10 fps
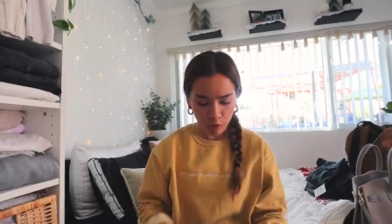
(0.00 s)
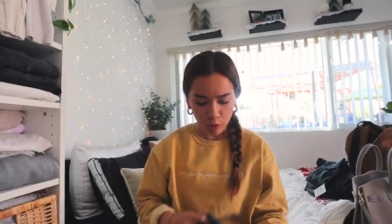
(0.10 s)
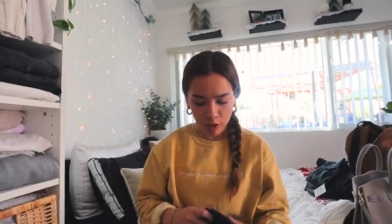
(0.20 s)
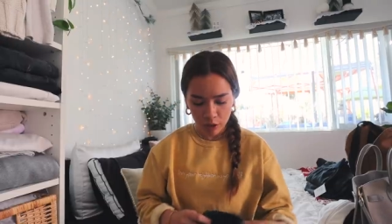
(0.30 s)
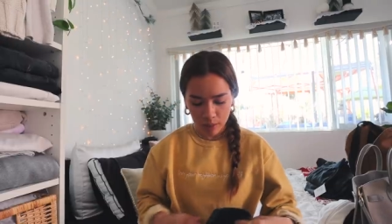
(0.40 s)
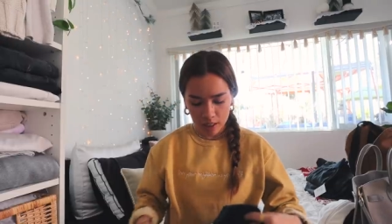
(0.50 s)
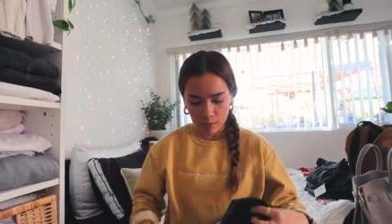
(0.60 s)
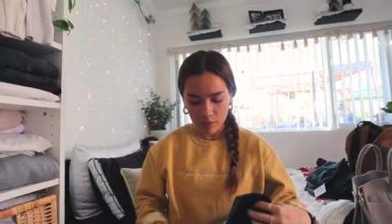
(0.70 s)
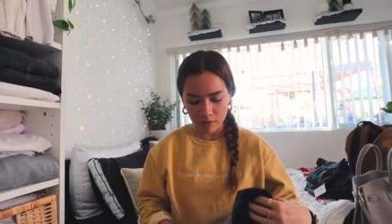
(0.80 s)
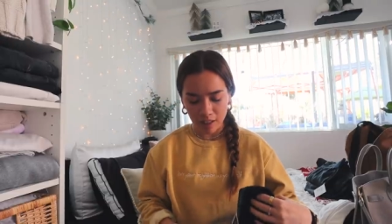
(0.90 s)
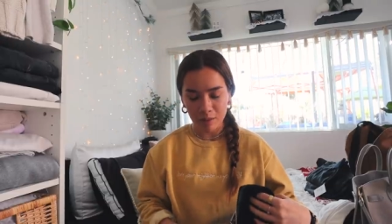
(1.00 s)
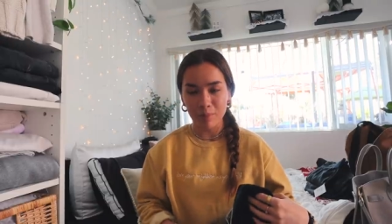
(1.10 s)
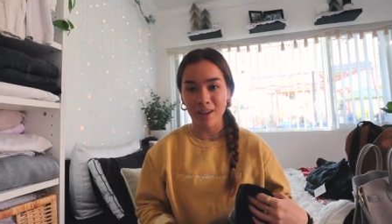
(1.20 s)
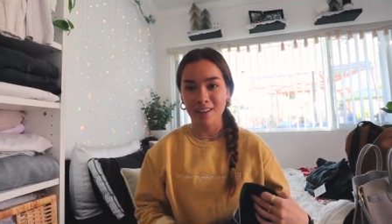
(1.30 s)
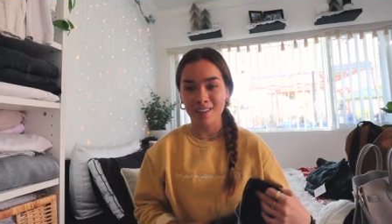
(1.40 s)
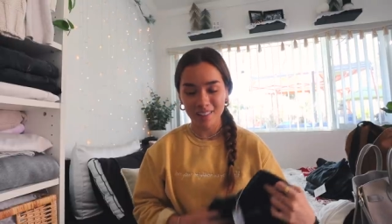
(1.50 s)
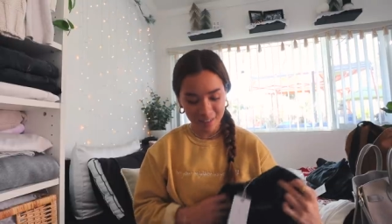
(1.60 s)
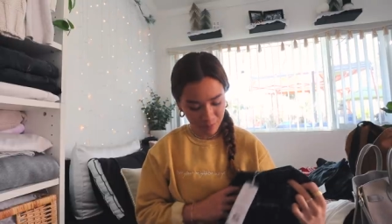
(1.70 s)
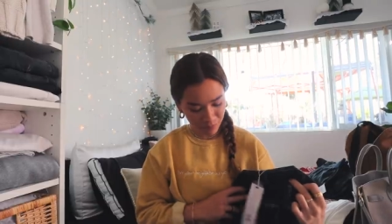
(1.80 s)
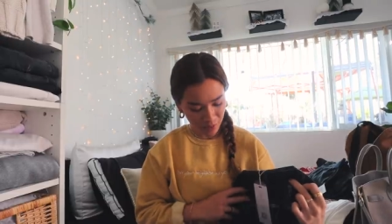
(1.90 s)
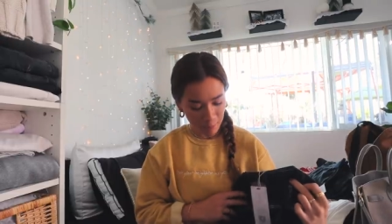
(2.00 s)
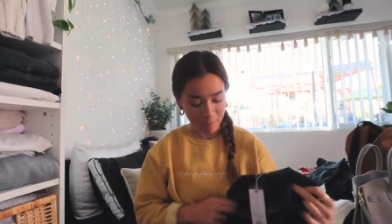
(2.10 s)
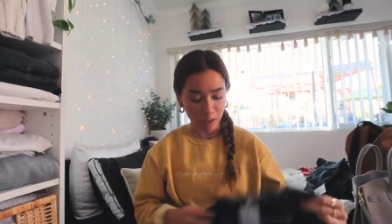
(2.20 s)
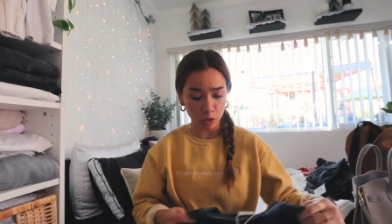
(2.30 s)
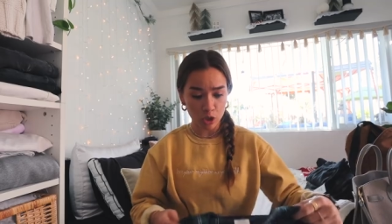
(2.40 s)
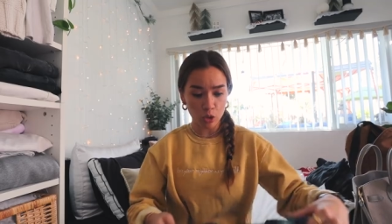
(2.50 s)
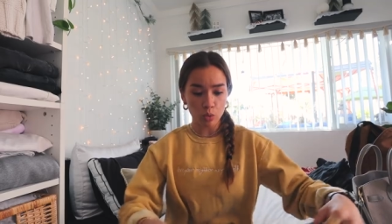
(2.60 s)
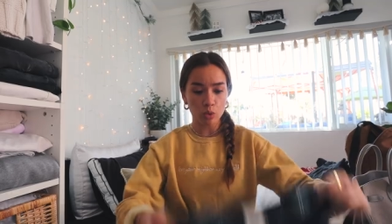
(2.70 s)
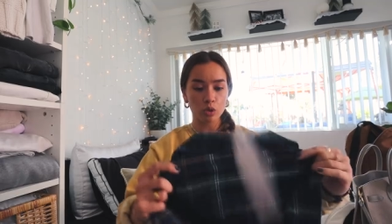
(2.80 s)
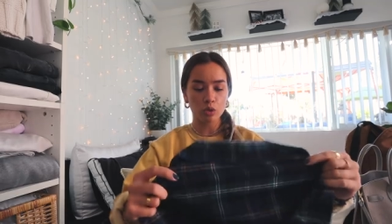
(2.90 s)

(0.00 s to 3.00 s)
Loki reminds me of like my middle school